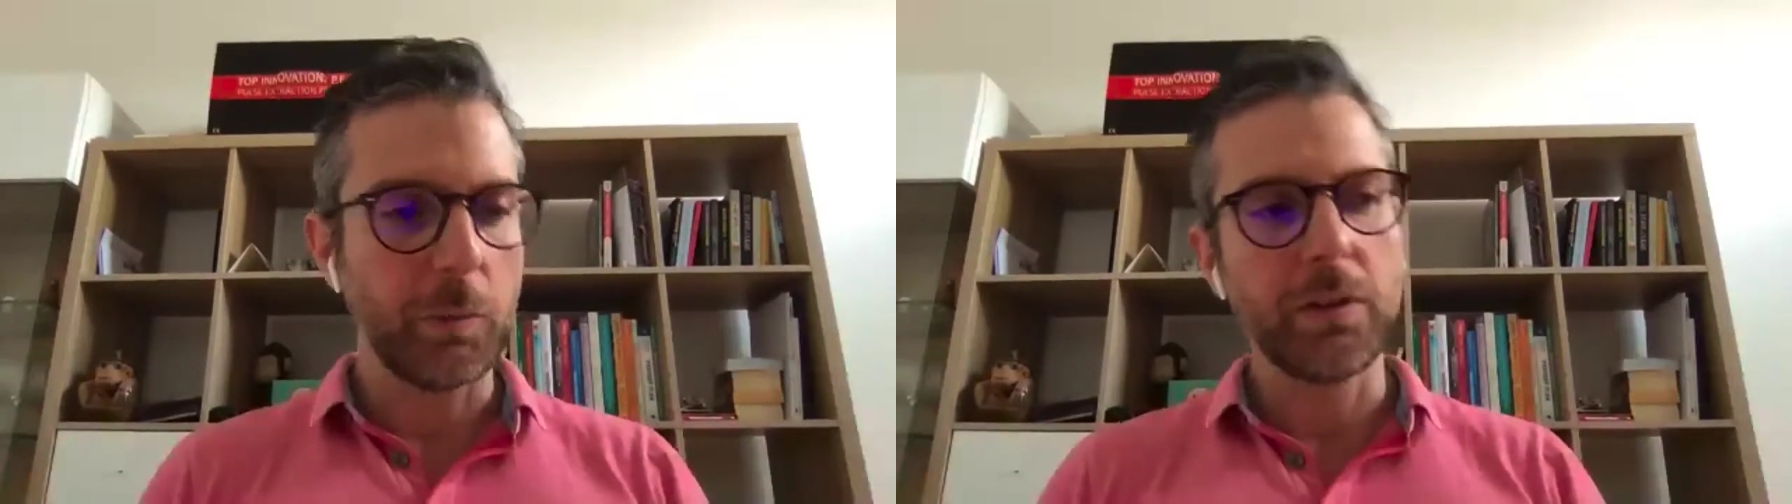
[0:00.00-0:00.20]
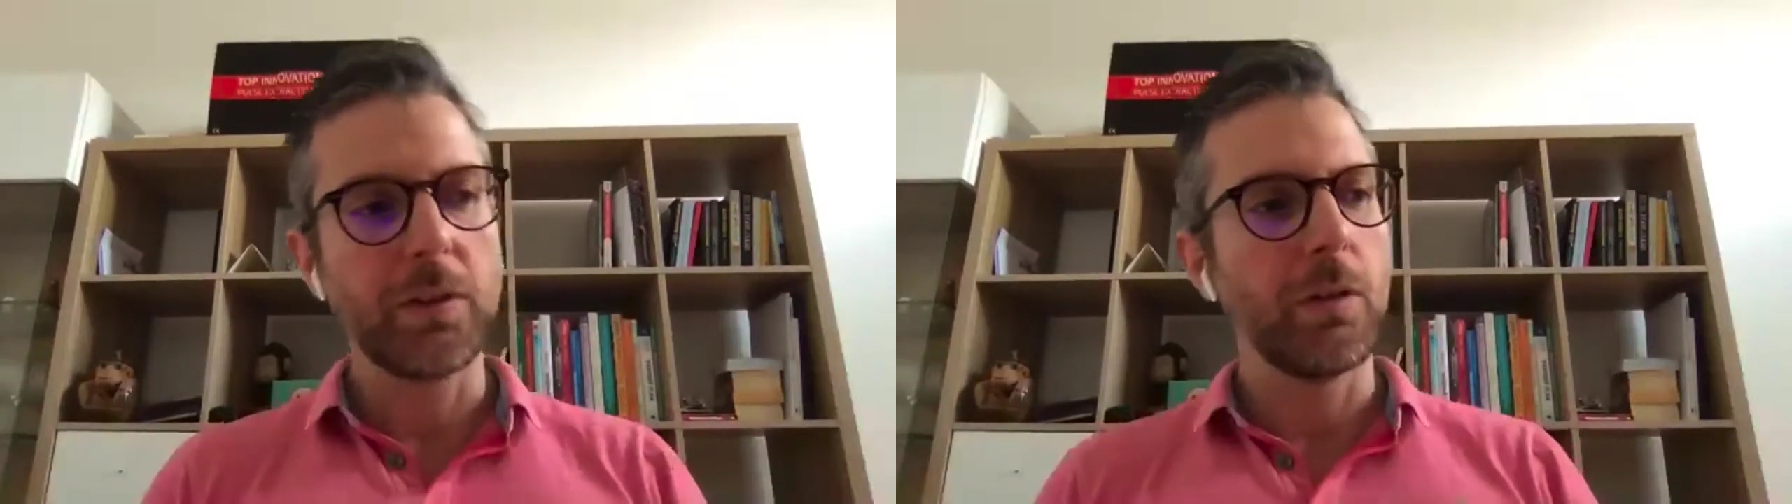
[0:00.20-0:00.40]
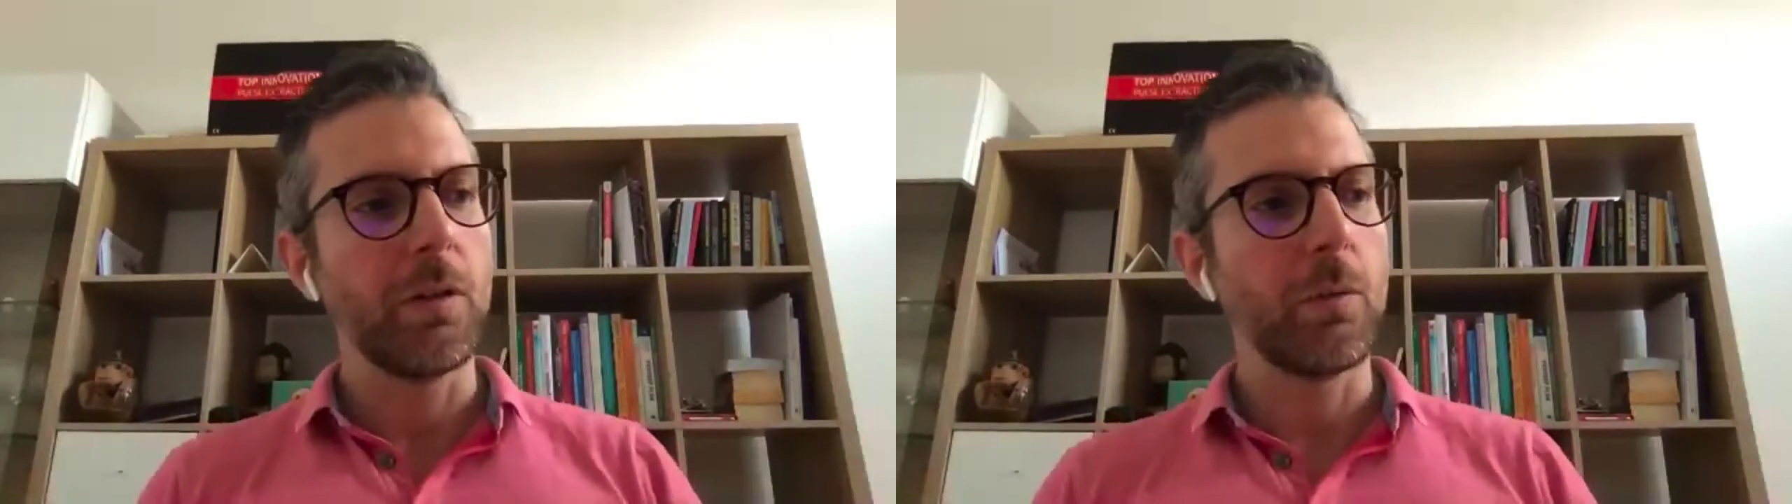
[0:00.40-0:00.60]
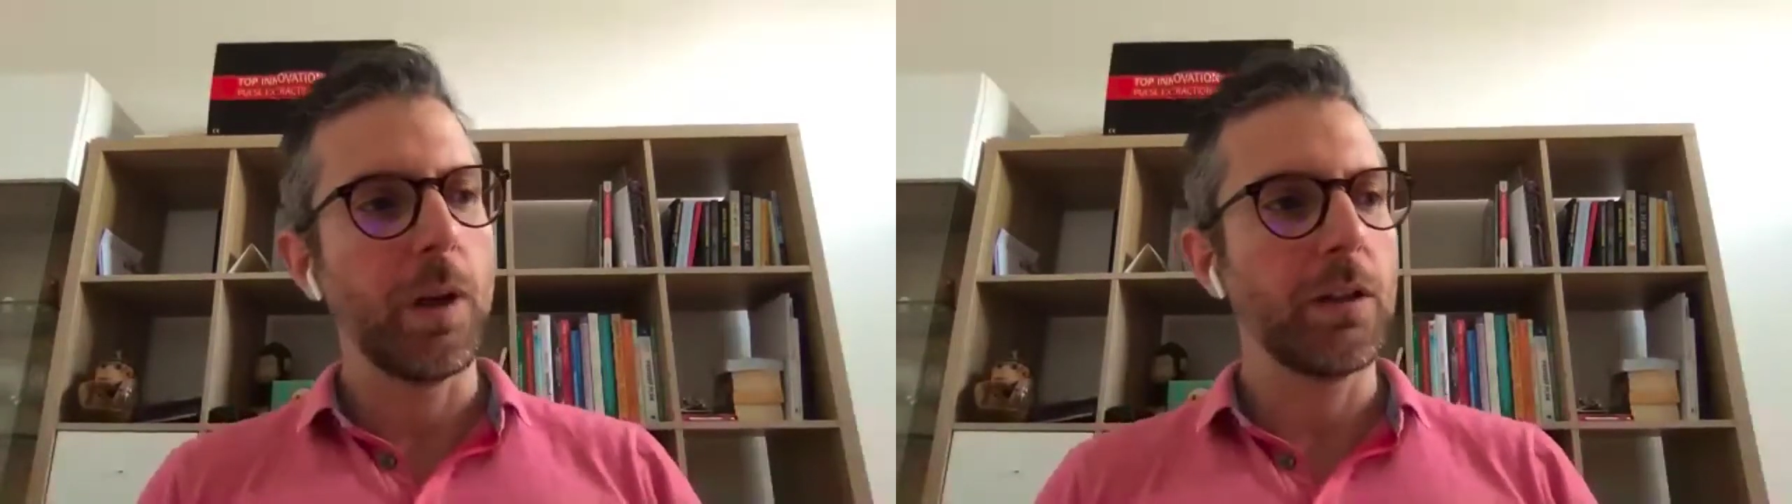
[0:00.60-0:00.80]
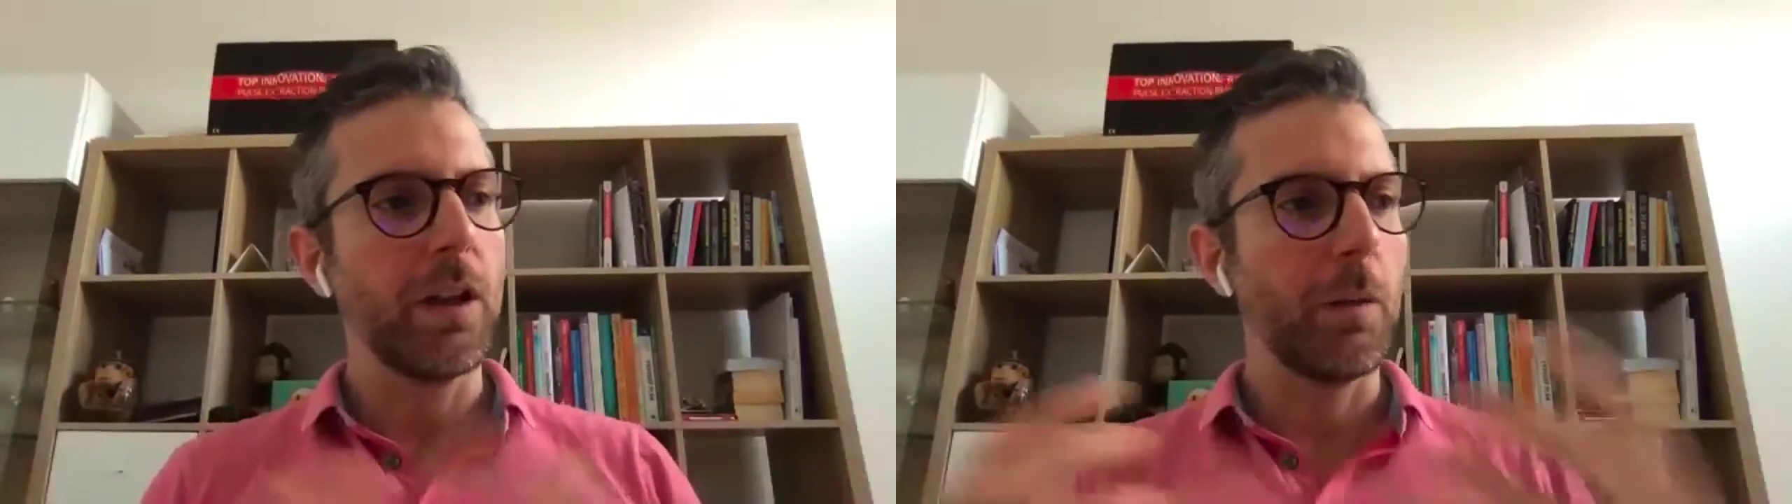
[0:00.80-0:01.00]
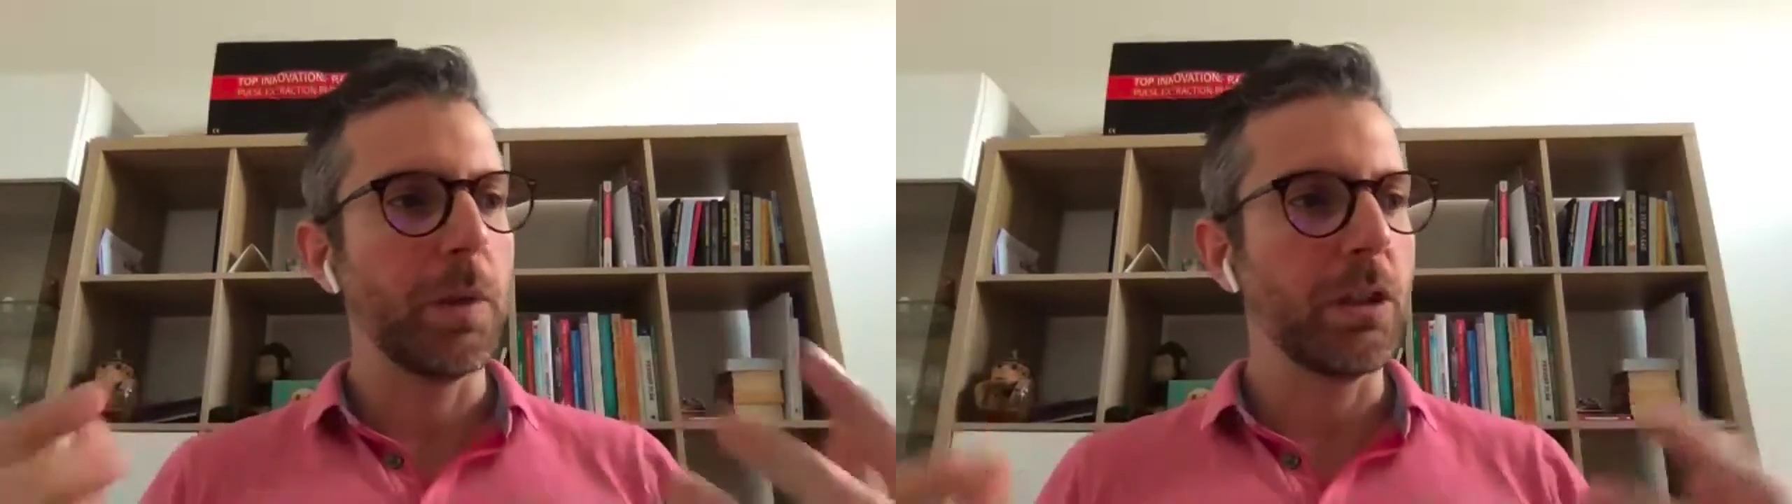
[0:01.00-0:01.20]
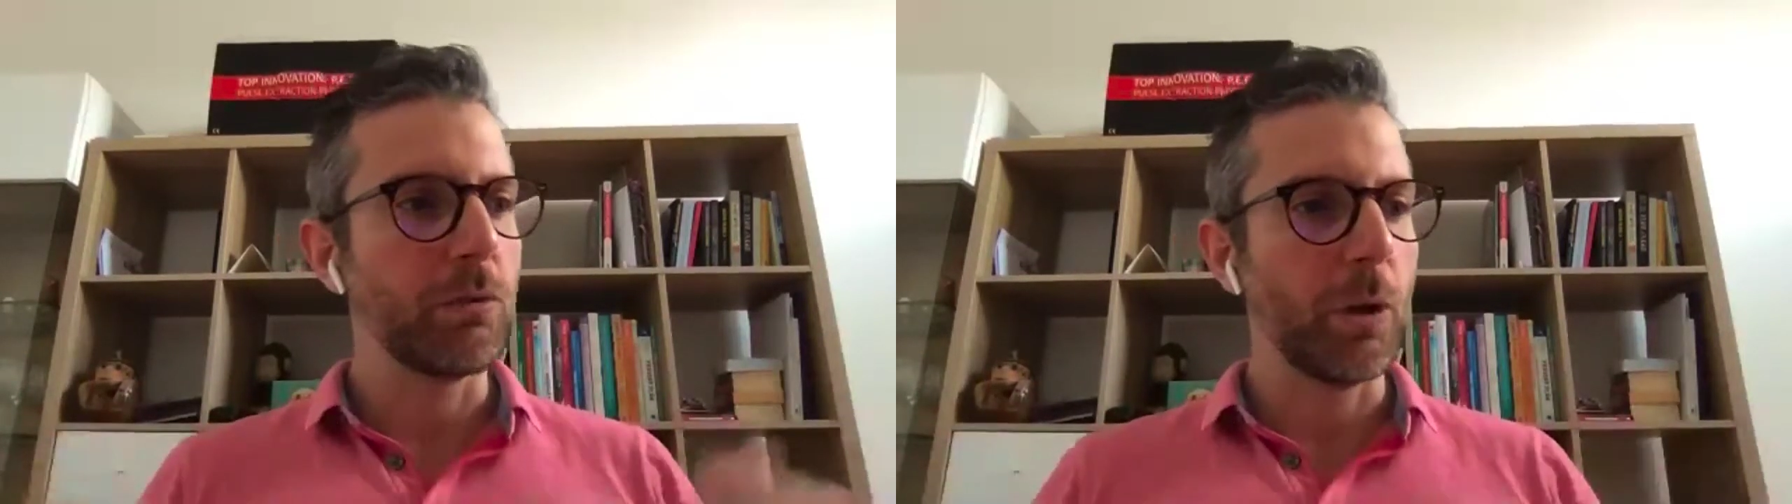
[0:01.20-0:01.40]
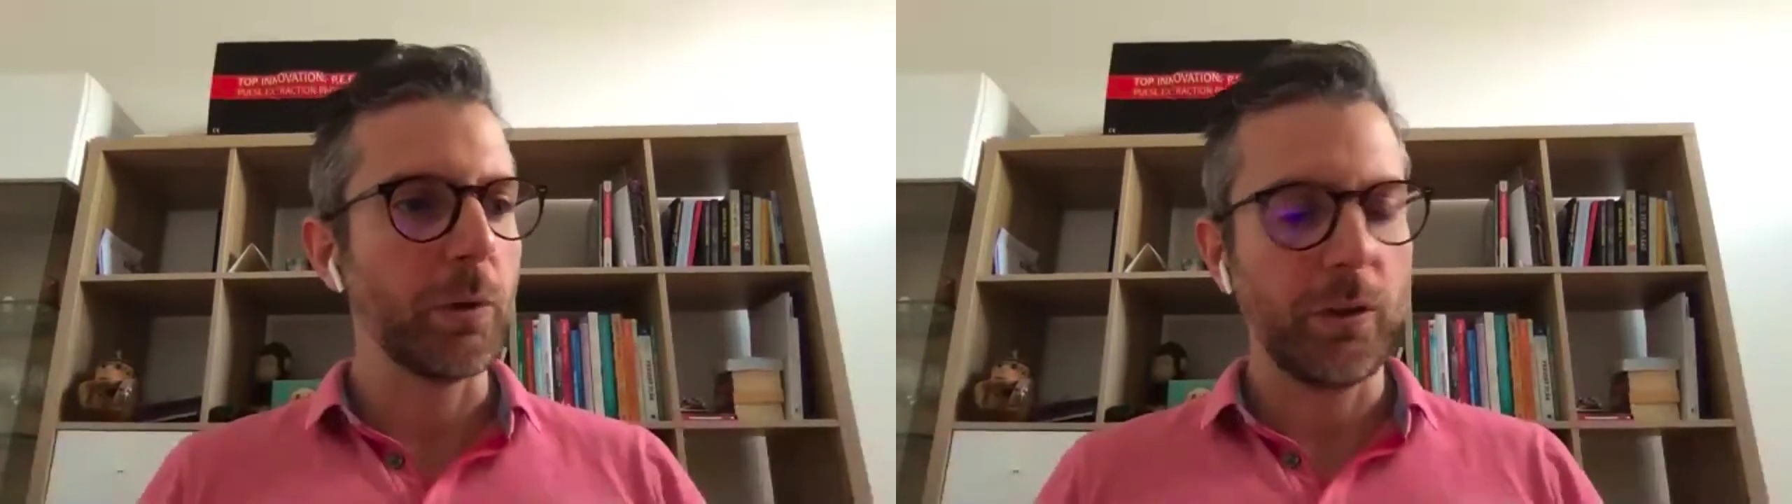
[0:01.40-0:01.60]
But when the company
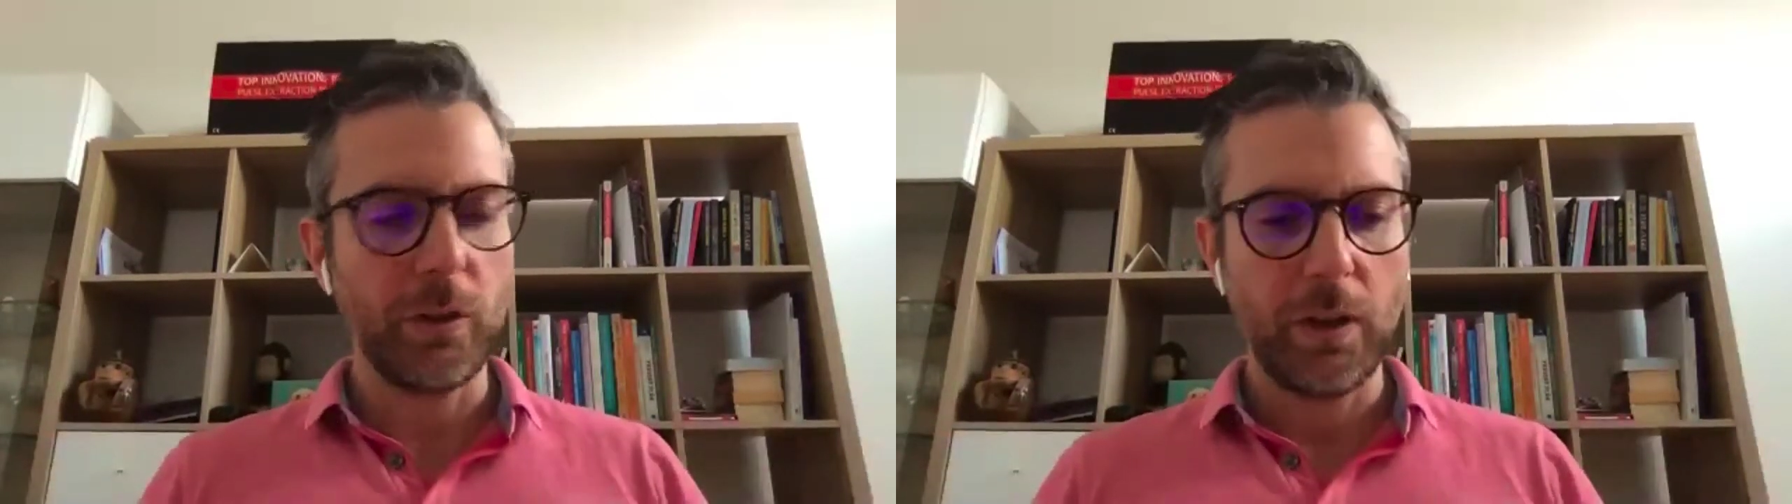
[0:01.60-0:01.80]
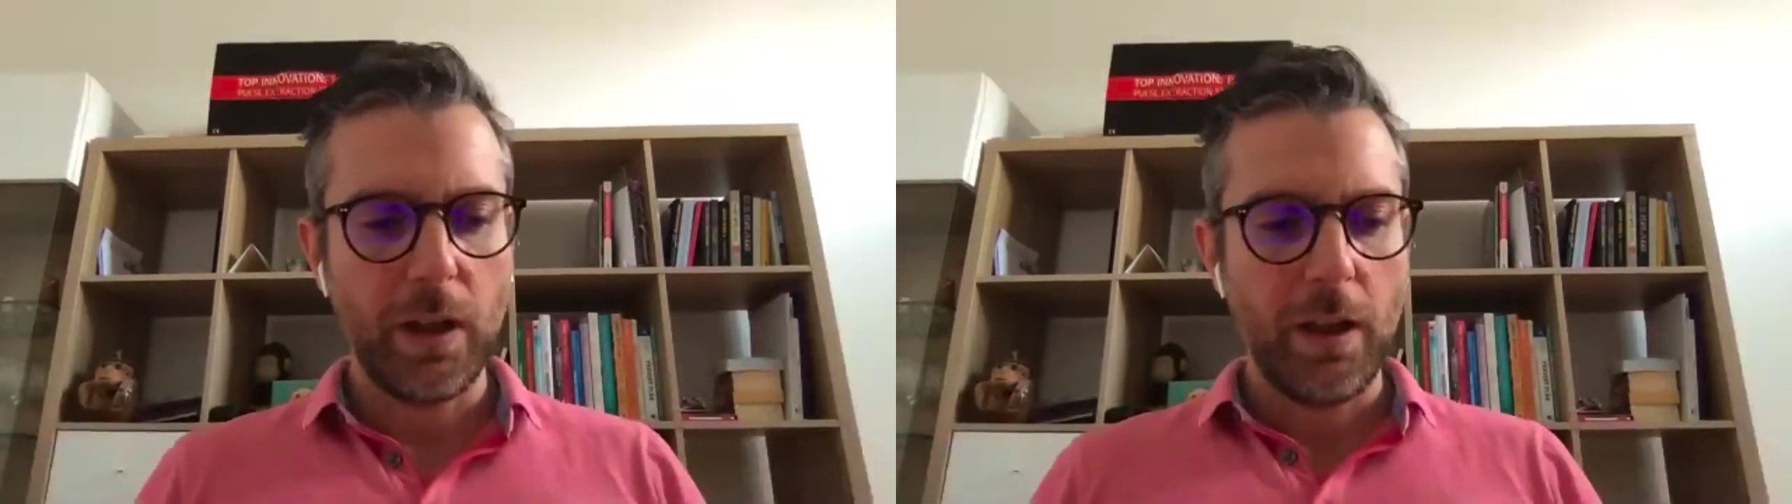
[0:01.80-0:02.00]
grows,